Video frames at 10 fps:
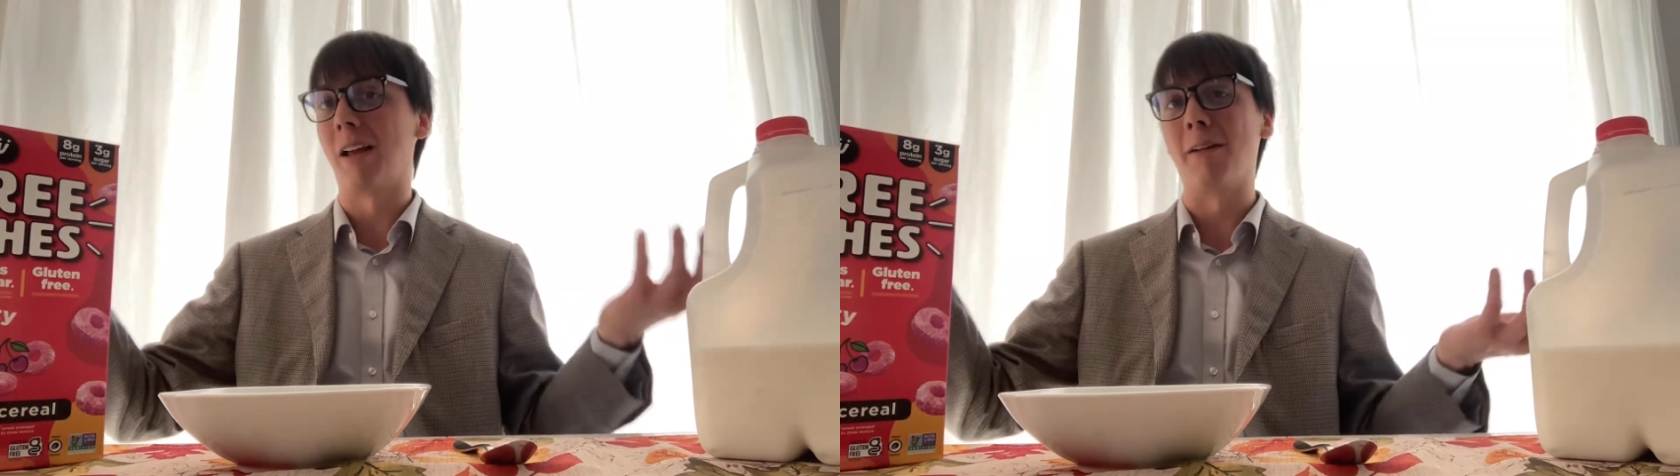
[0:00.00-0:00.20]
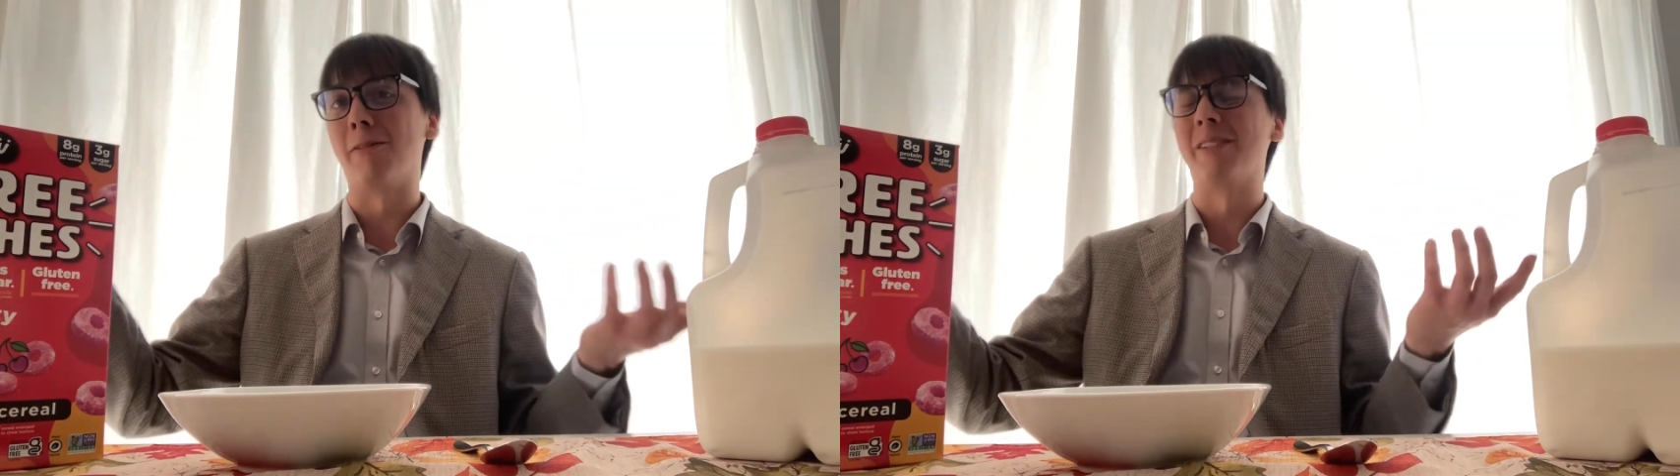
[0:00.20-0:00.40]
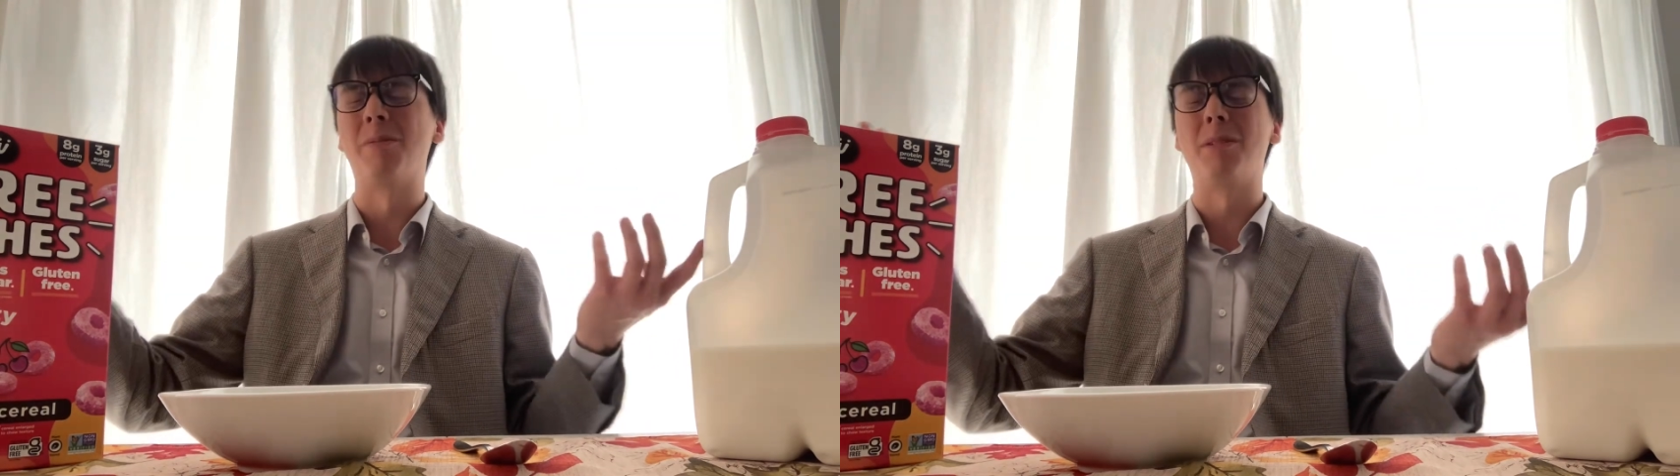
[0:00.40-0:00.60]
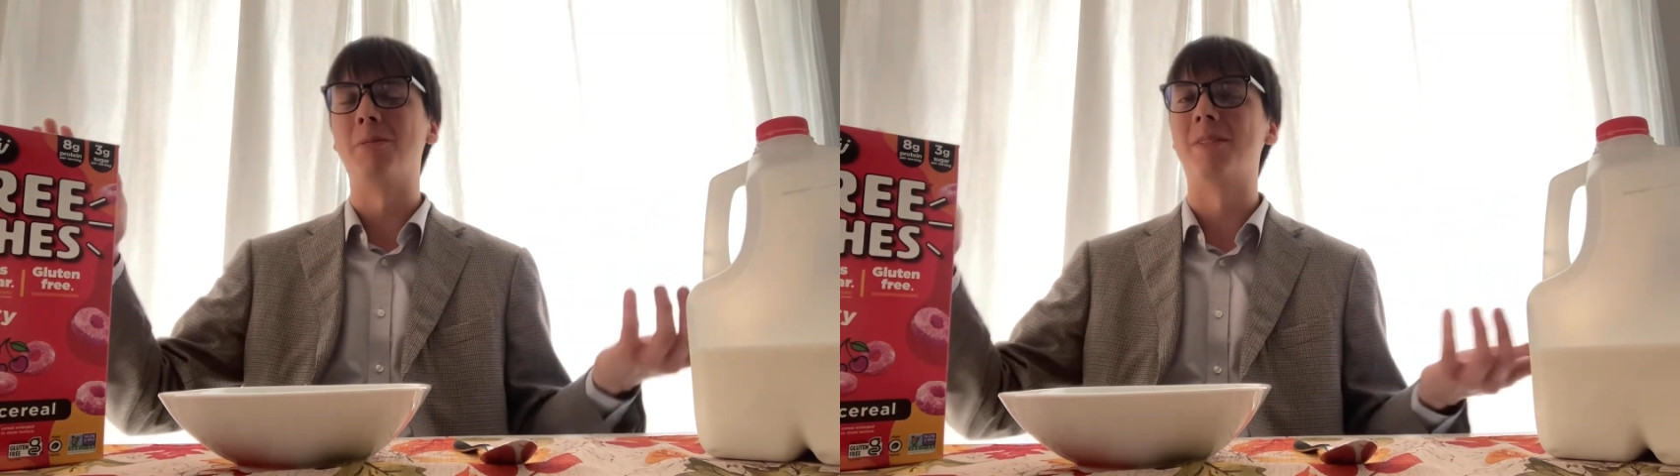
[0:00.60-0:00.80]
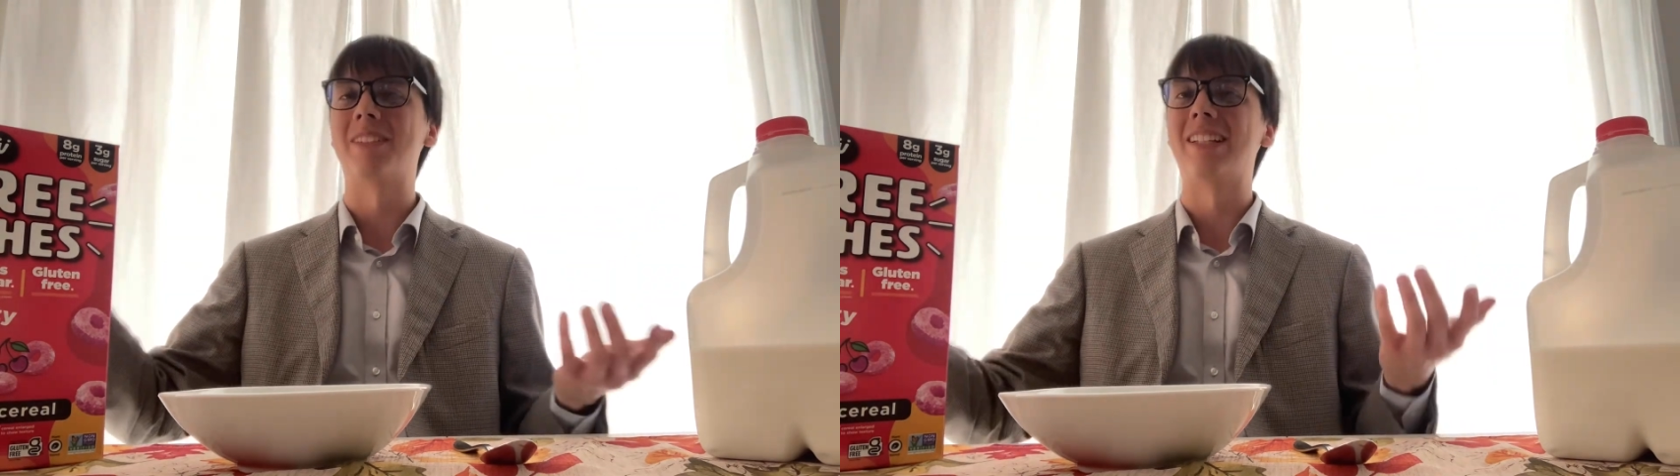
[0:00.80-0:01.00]
I've heard
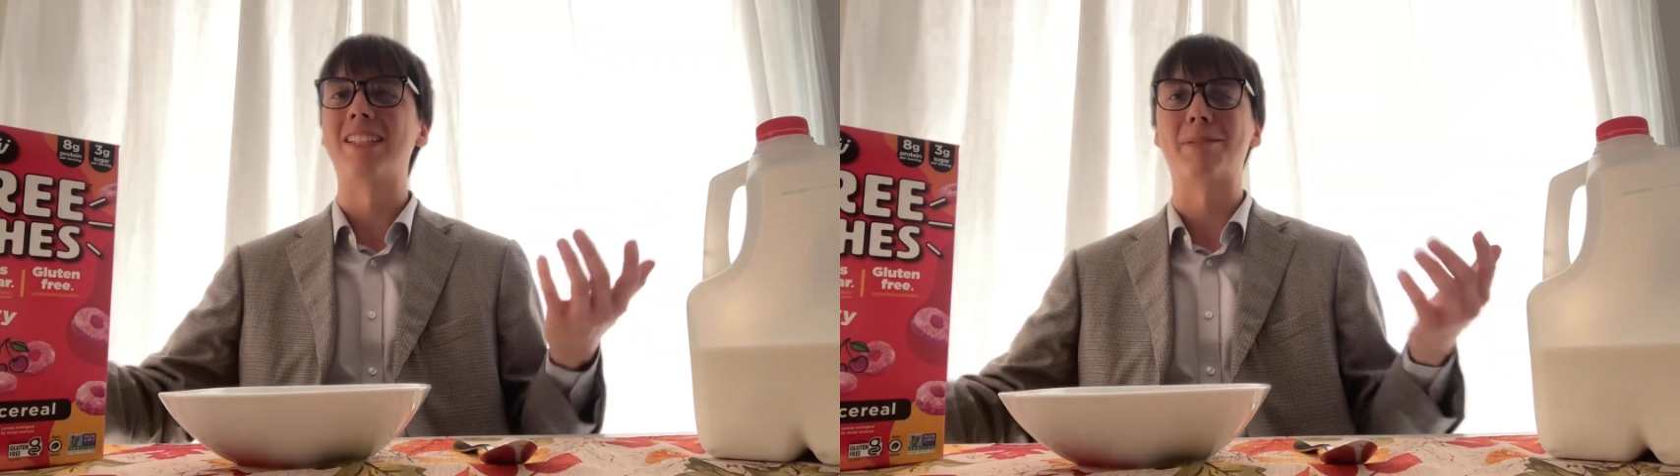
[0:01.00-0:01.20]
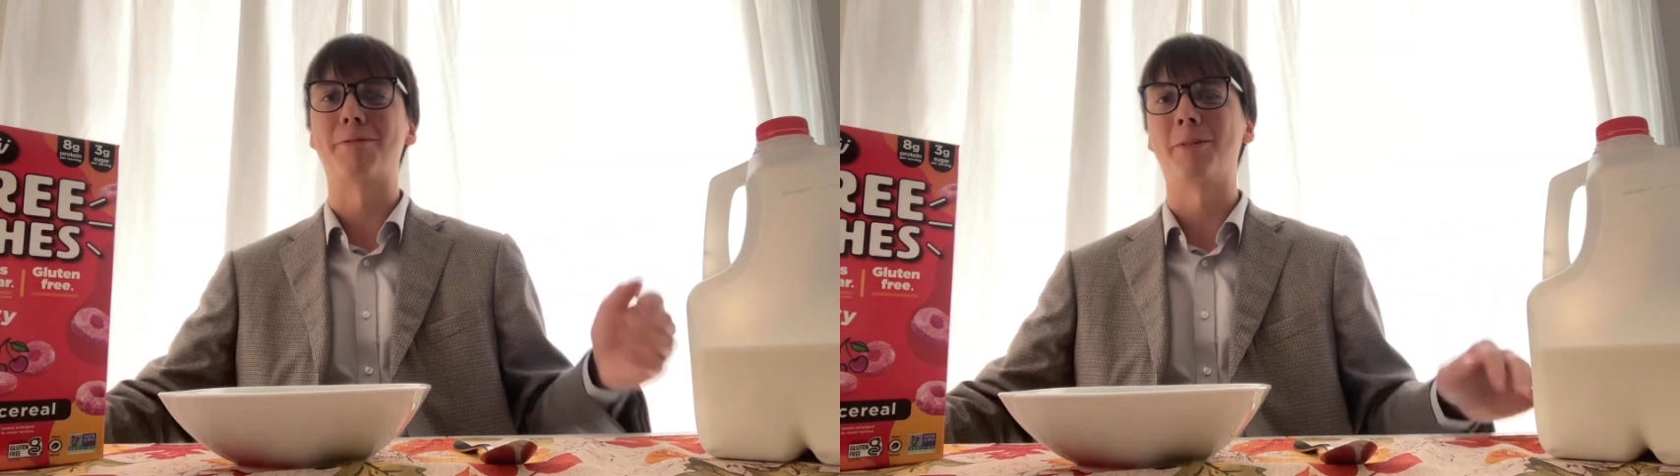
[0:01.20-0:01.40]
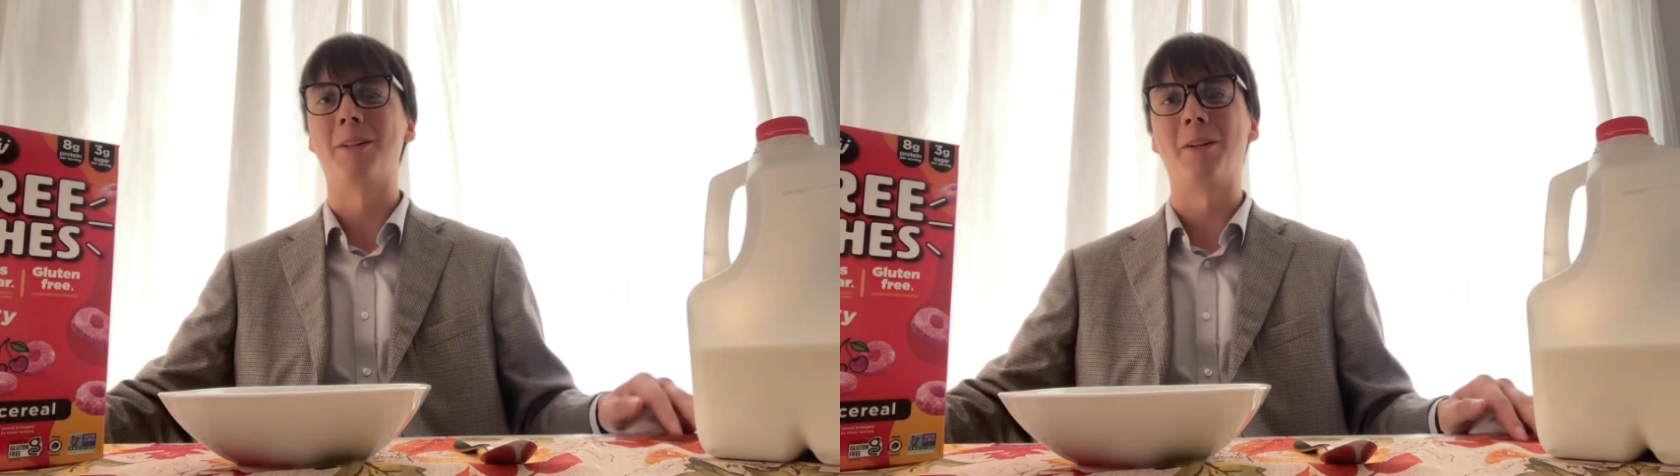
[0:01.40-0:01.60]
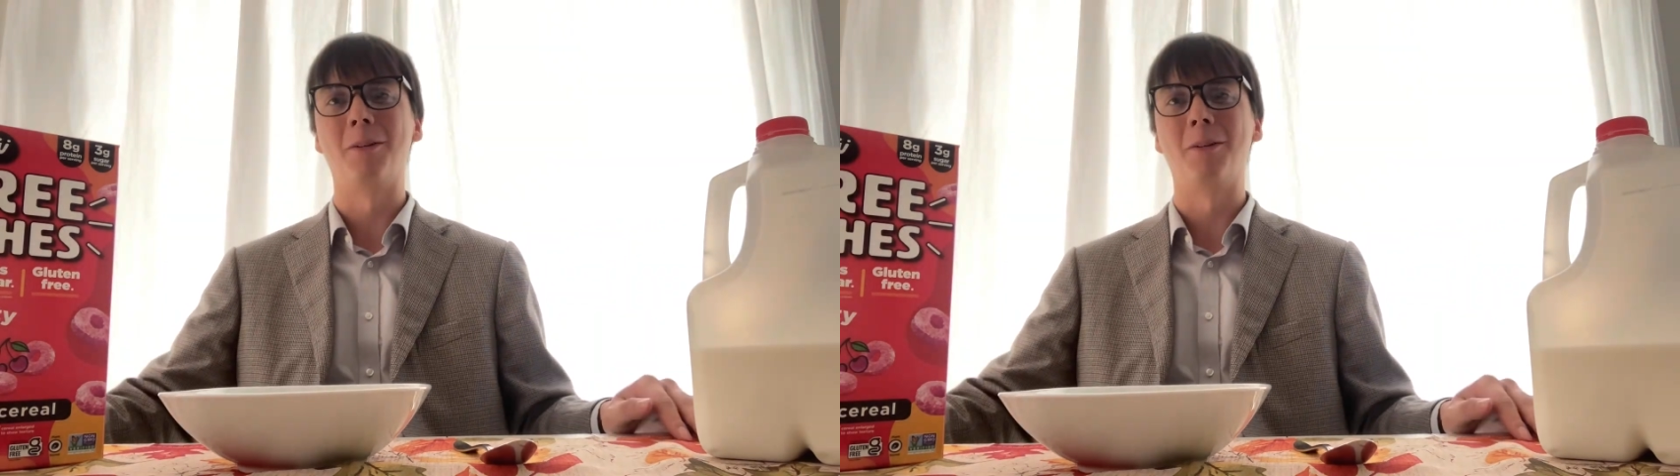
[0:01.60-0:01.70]
people say this before, like,